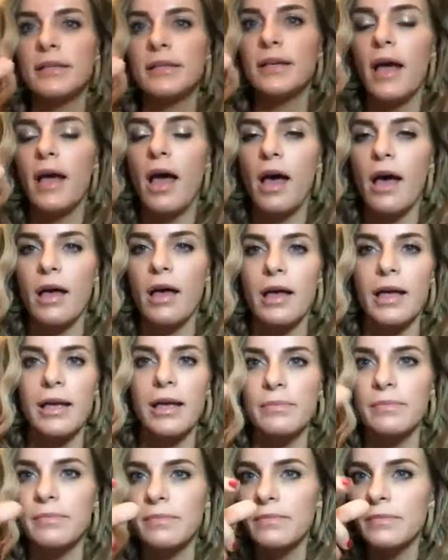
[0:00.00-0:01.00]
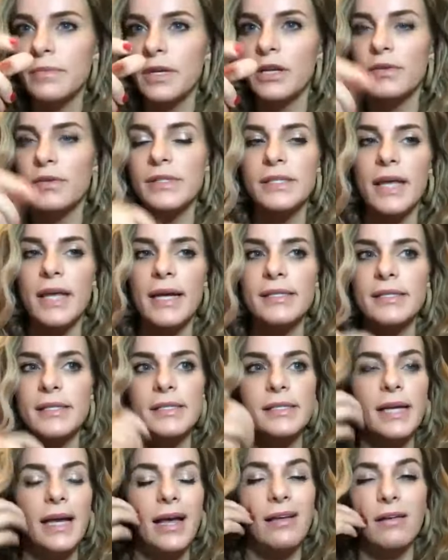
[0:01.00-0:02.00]
you know, slice it
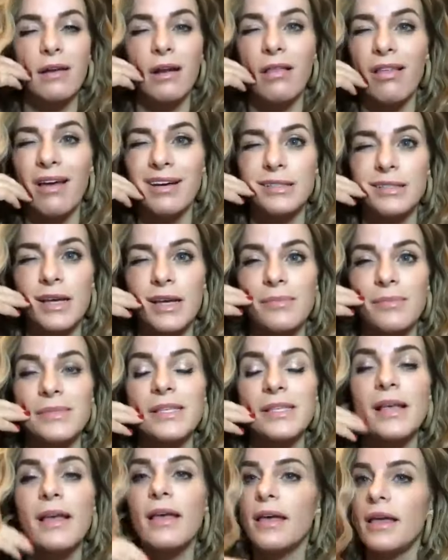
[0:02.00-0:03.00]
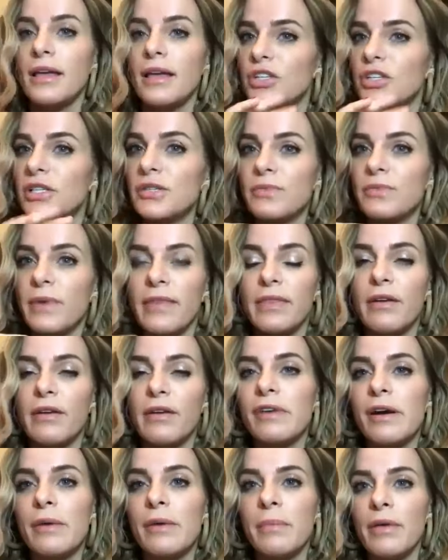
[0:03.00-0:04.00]
down a lot of times just right there
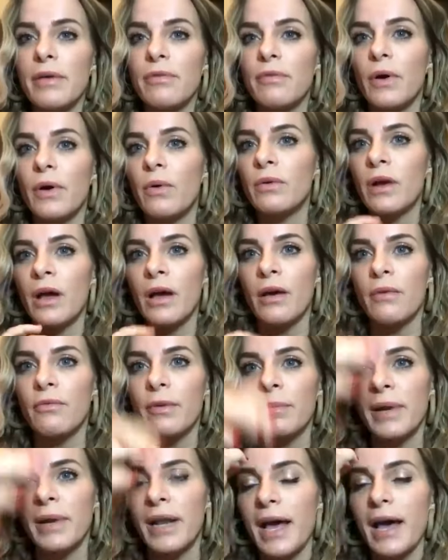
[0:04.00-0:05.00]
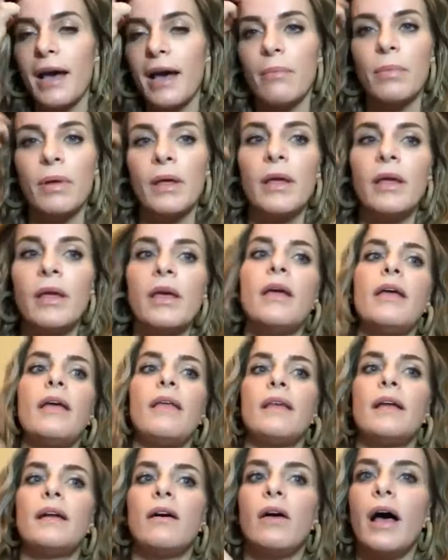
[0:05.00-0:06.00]
from my phone, not from an app. And
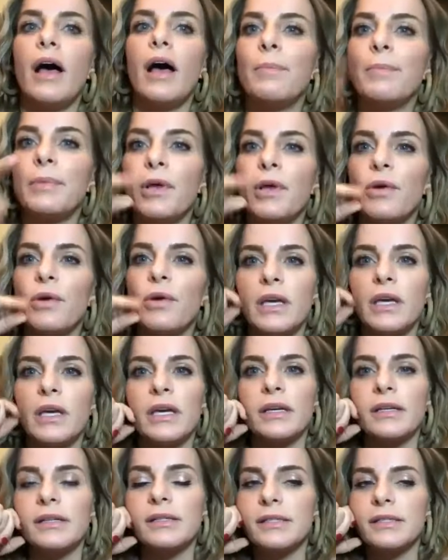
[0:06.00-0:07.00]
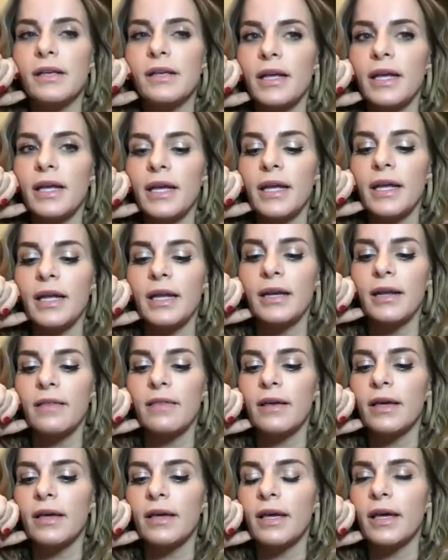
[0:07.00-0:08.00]
then I'll upload things in
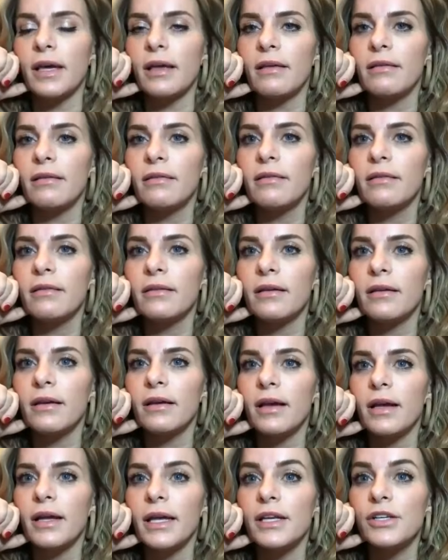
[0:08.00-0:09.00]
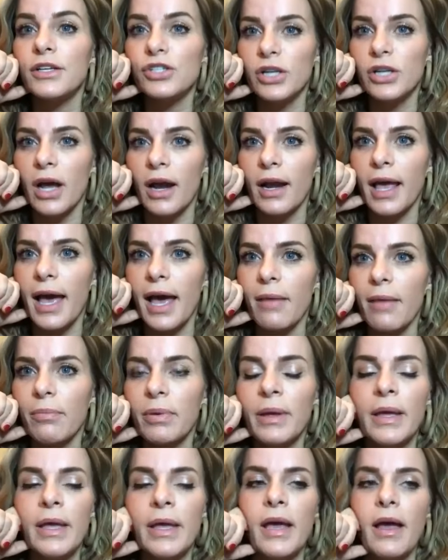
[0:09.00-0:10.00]
the InShot app.
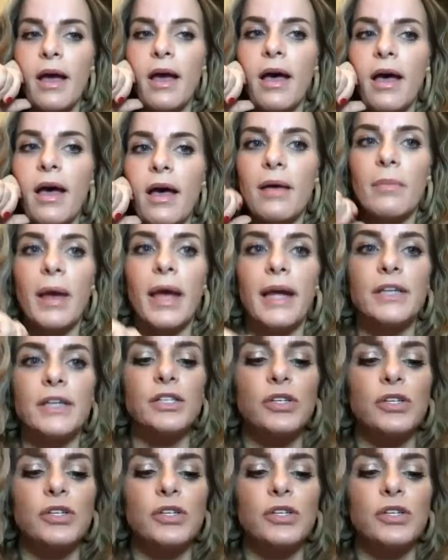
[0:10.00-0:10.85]
I do